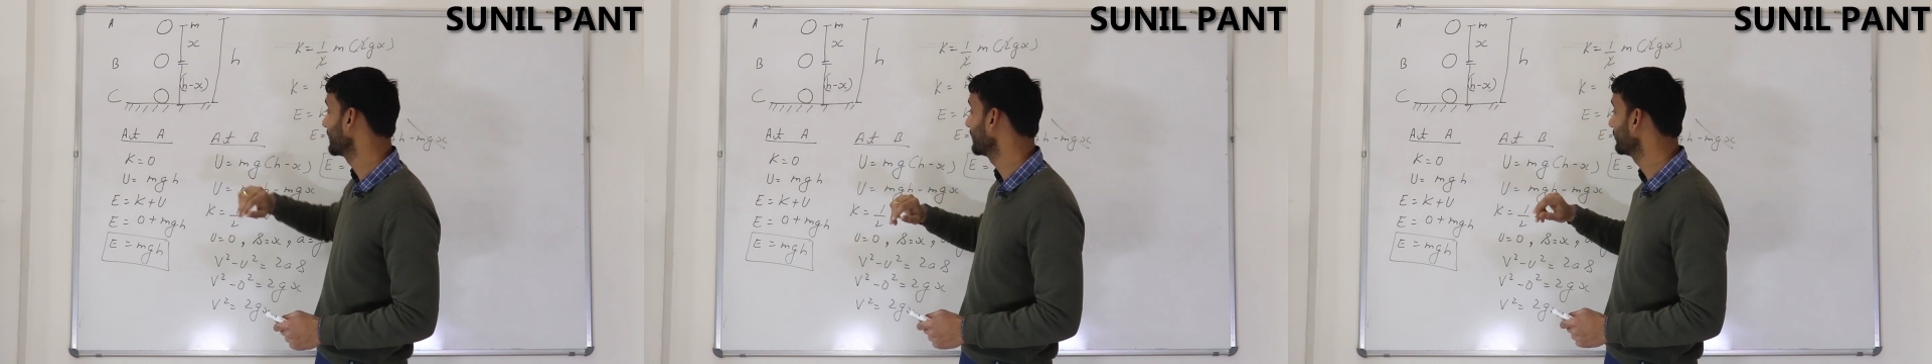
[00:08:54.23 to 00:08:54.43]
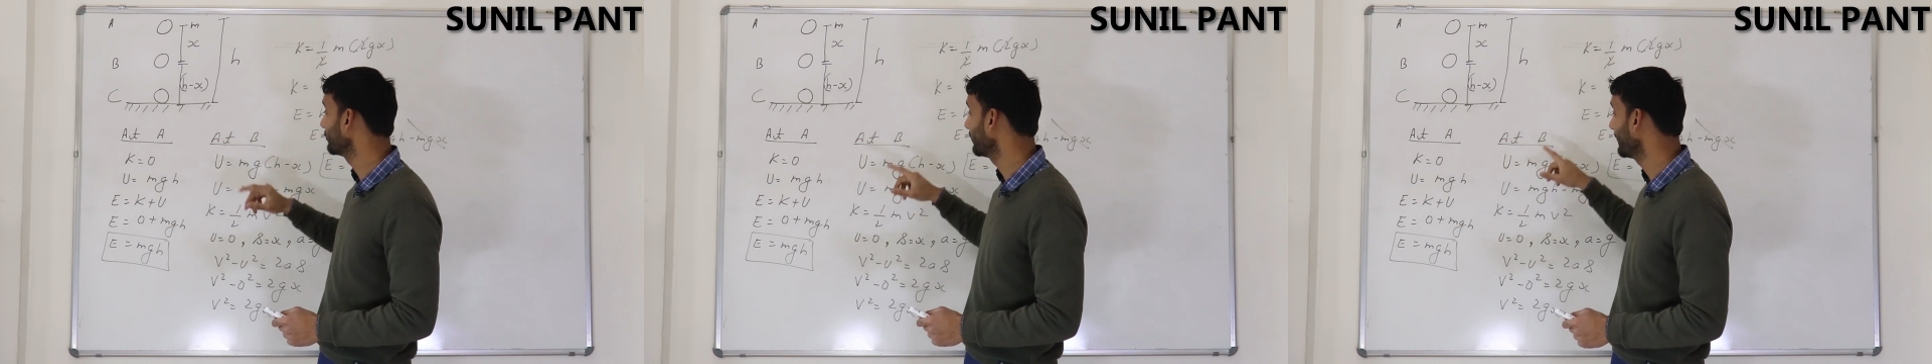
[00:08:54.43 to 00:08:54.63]

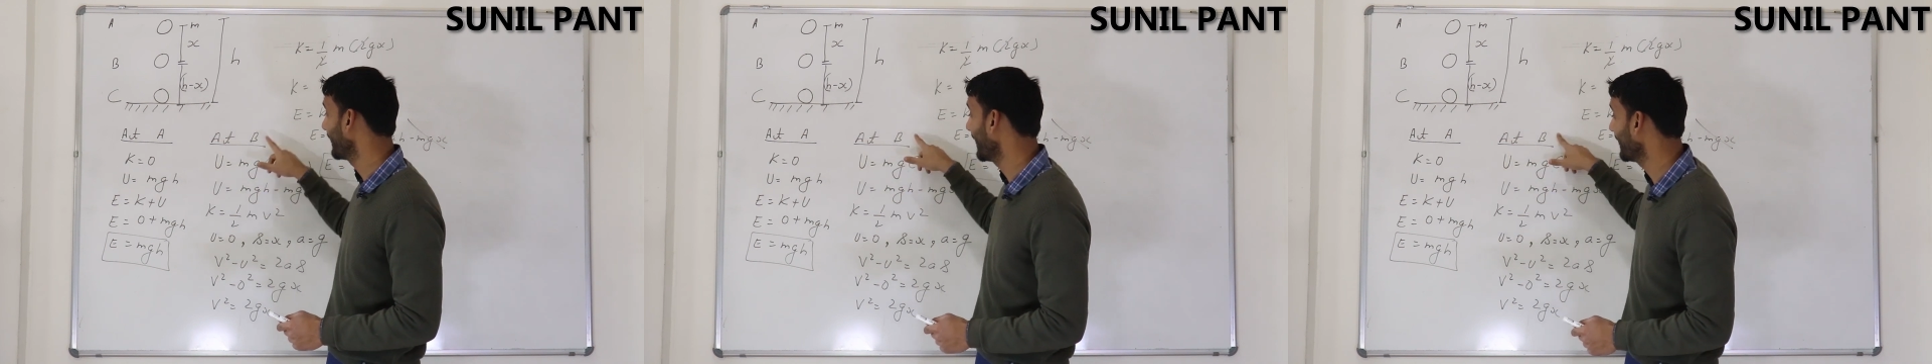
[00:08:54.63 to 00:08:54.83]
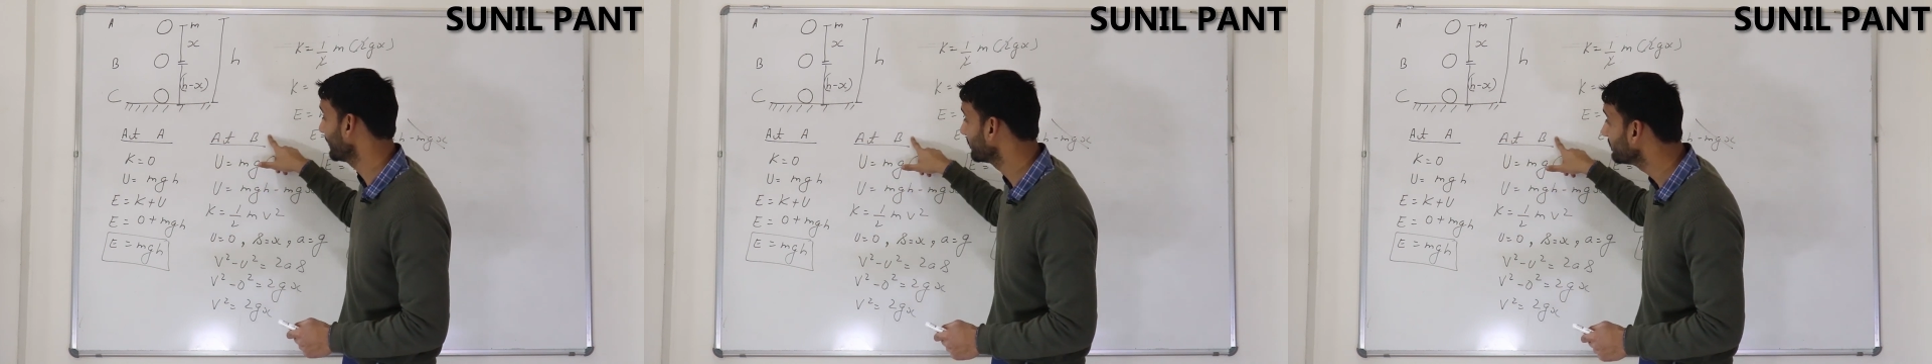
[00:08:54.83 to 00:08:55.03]
So
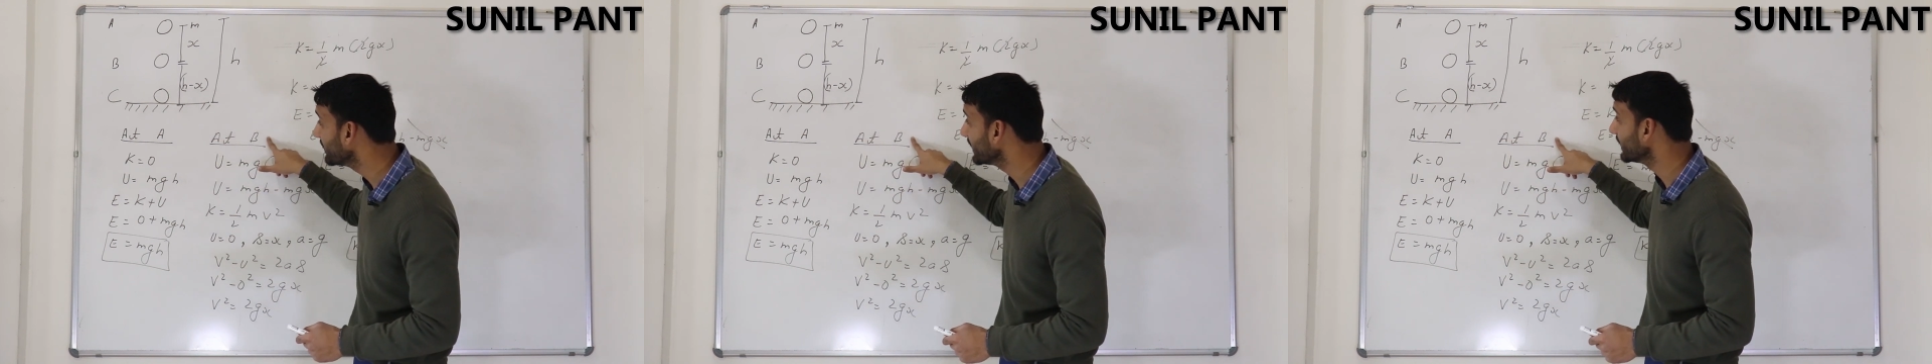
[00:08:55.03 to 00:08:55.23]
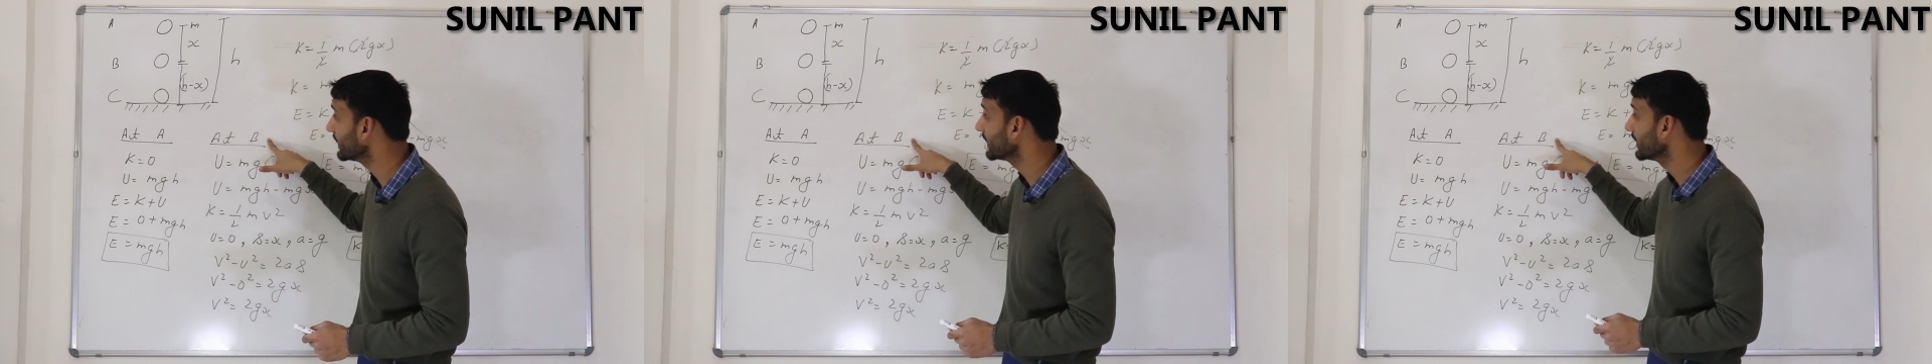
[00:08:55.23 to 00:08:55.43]
at
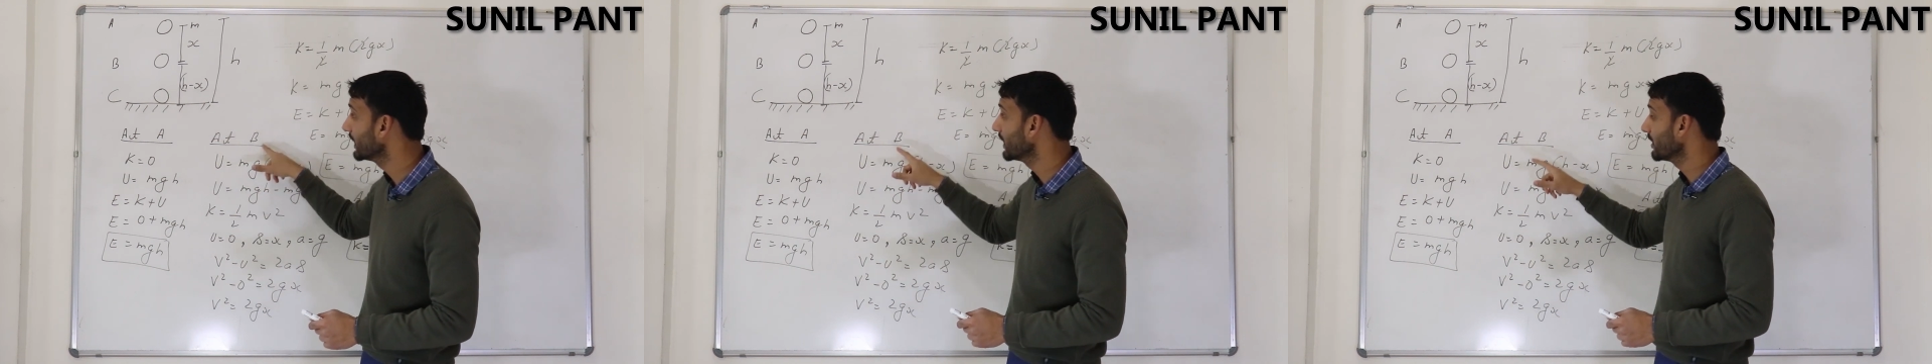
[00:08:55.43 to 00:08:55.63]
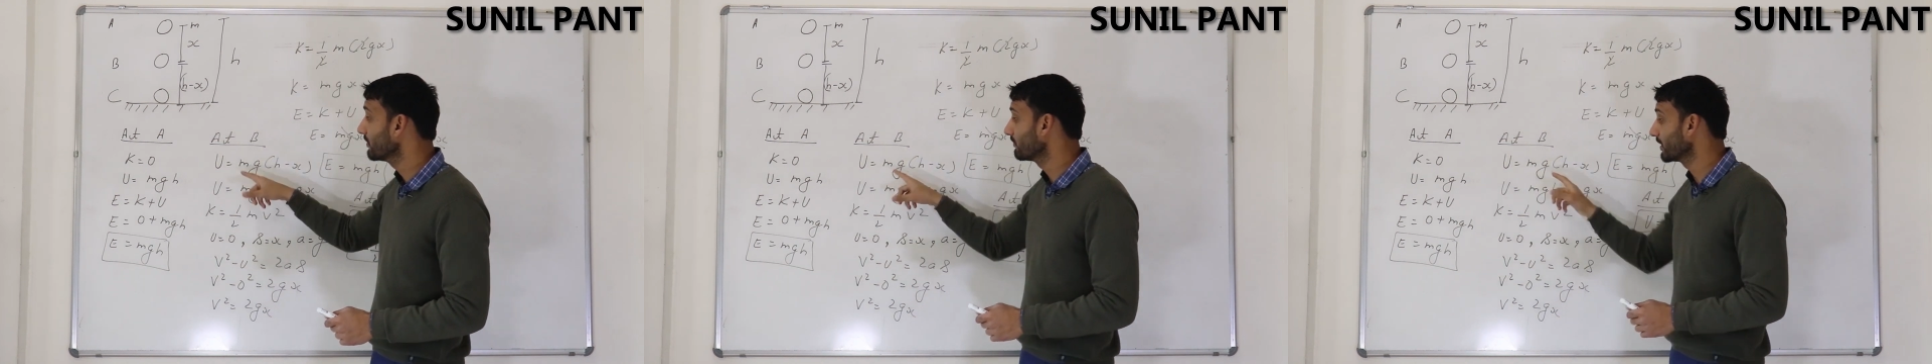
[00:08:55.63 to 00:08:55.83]
B,
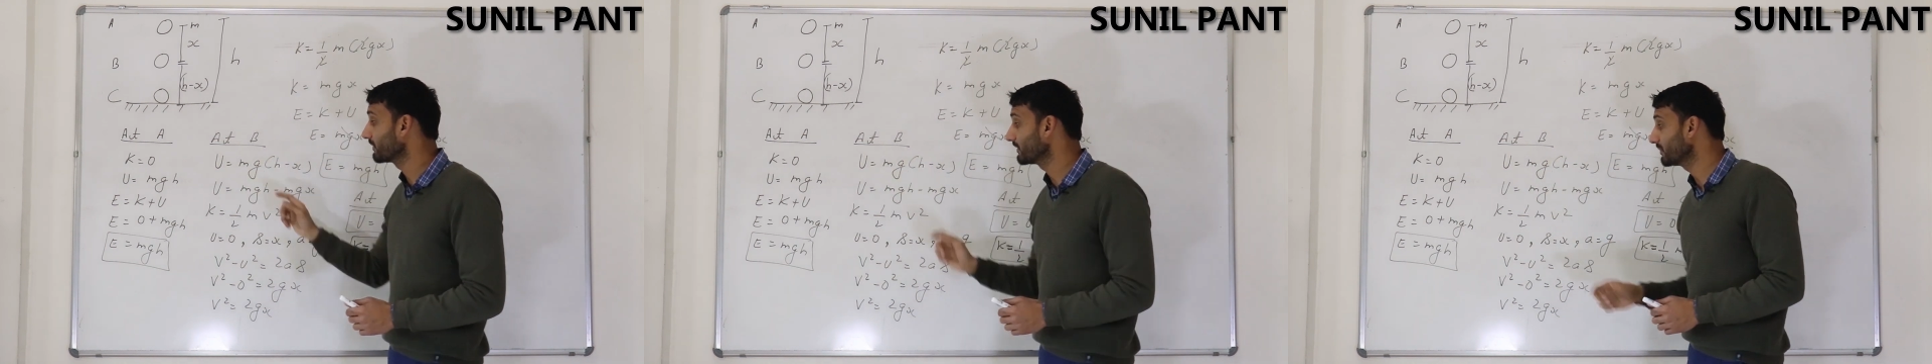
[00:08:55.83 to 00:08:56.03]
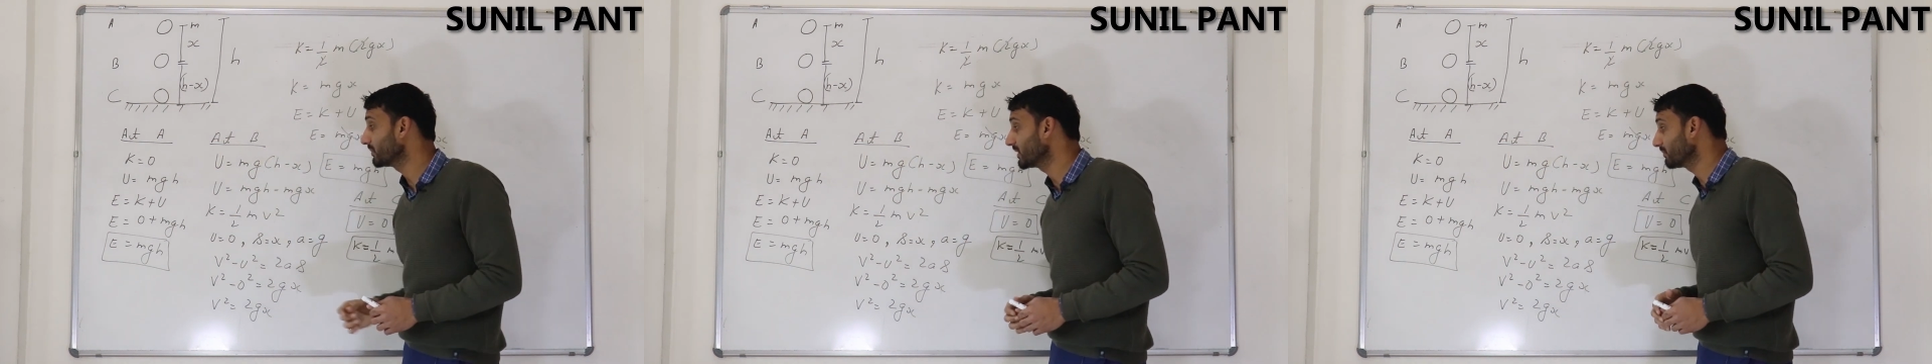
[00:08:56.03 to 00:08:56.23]
what
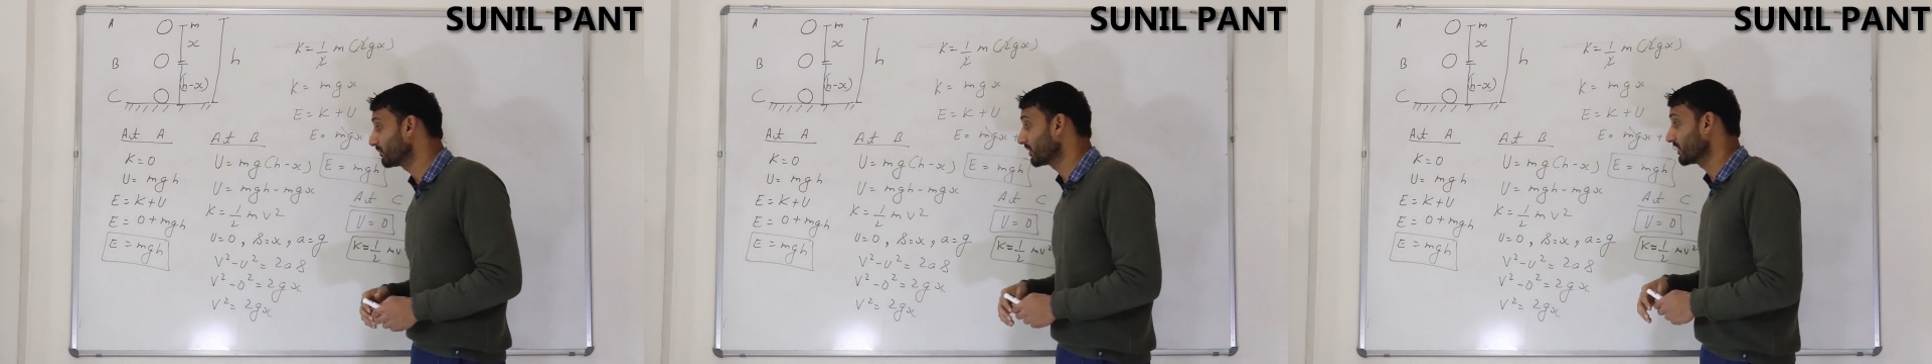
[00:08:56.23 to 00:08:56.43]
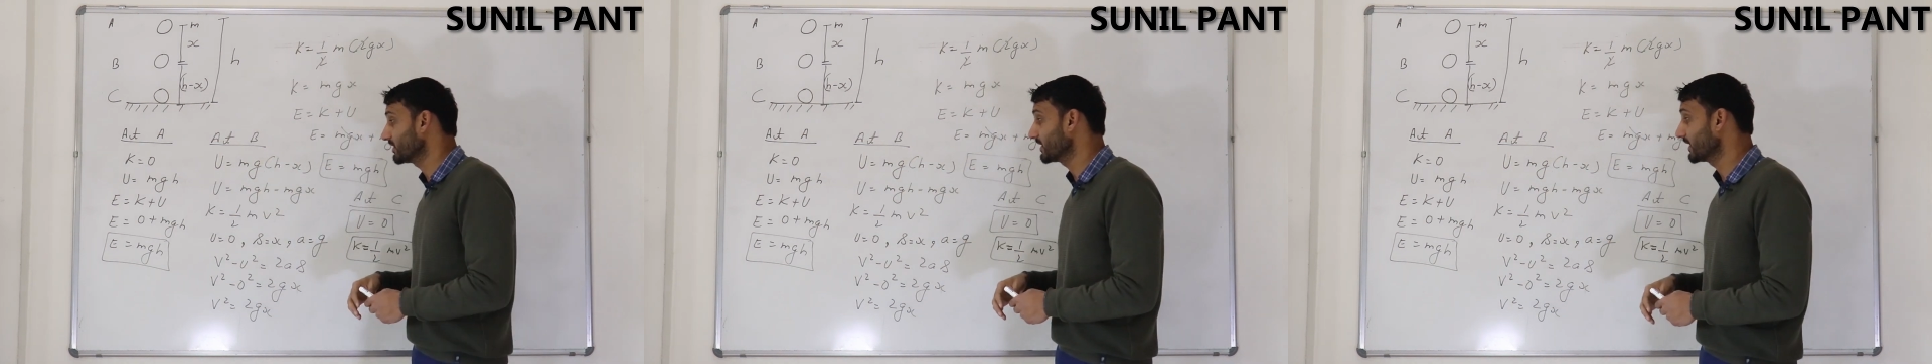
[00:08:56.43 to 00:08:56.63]
will be the
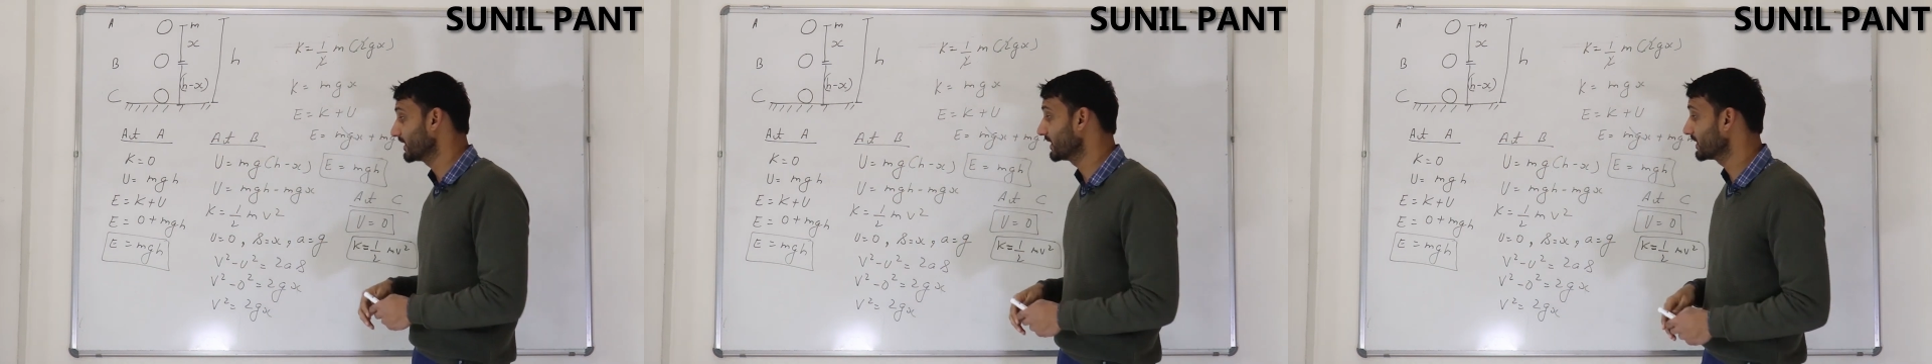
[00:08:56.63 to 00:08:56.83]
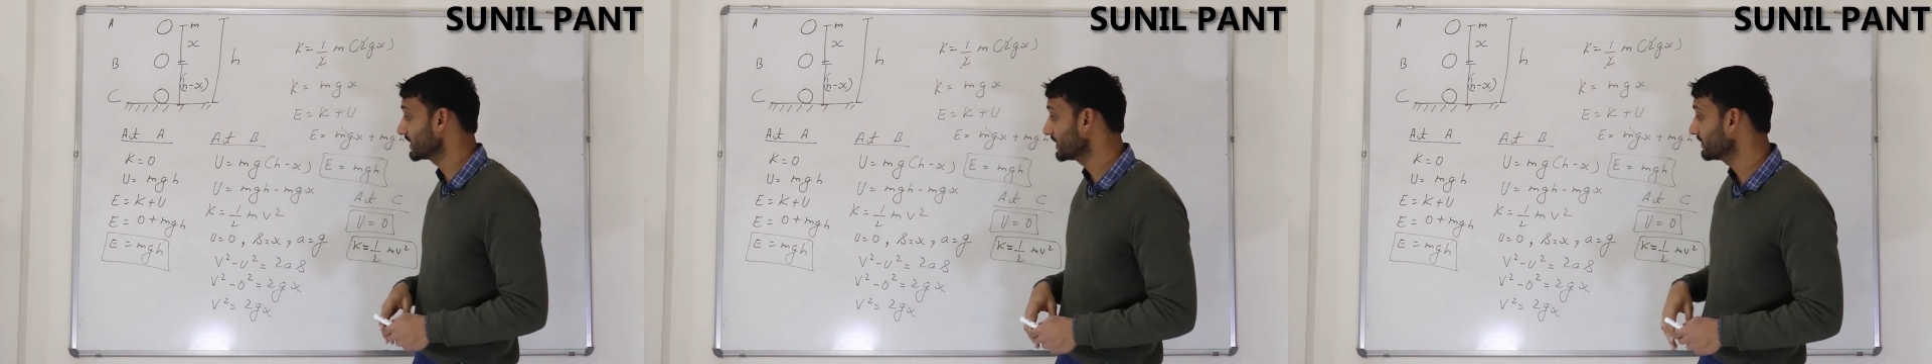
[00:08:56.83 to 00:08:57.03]
potential
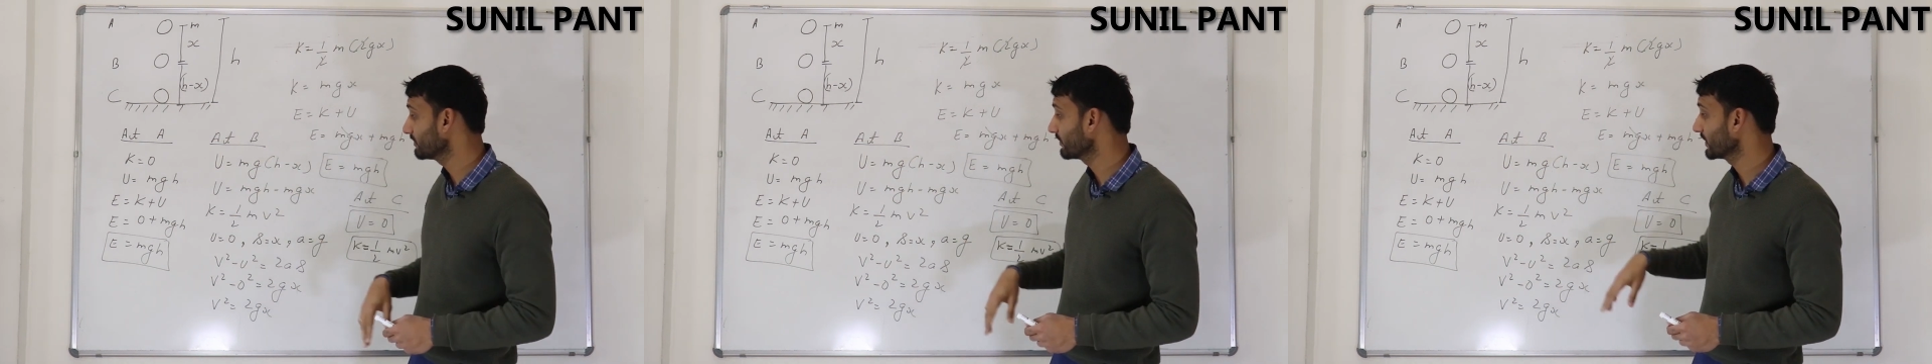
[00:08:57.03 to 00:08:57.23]
energy?